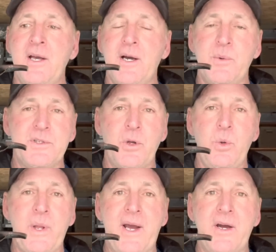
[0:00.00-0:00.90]
Uh, we
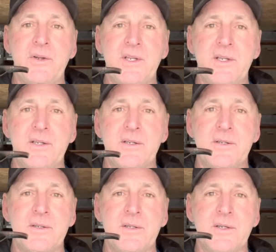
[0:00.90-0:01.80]
sold out in
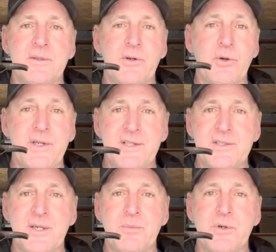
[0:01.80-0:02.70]
uh, early
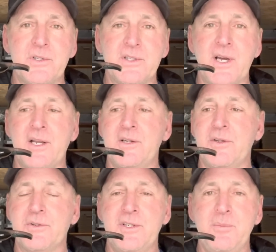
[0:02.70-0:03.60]
December, just got
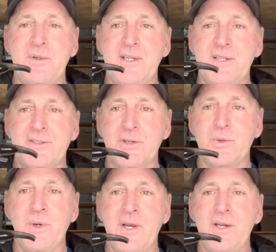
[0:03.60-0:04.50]
another shipment in,
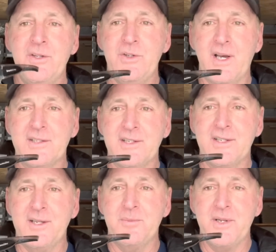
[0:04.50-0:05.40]
so you guys can
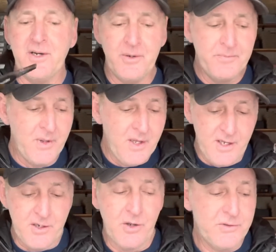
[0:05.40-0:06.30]
get them there.
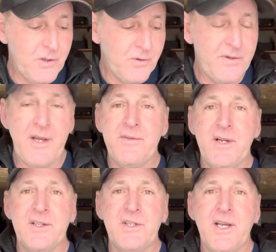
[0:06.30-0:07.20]
And also, if you haven't
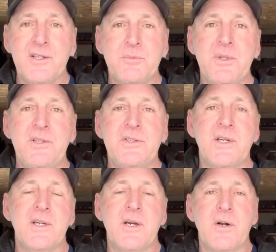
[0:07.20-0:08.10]
had a chance, please
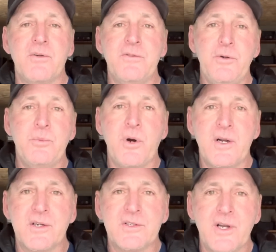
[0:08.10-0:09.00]
check out our View
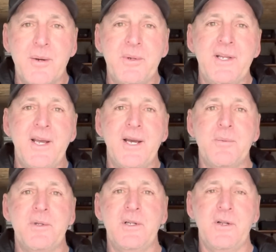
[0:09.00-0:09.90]
Product Shopping
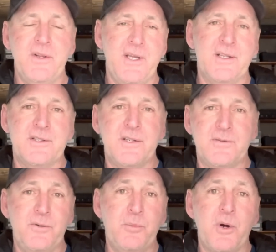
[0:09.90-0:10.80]
tab, the little thing that says
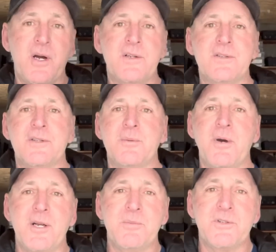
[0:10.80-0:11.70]
View Products at the
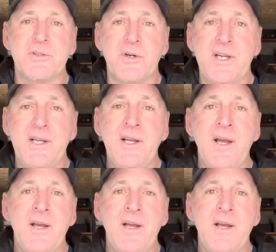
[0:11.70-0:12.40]
bottom of the screen.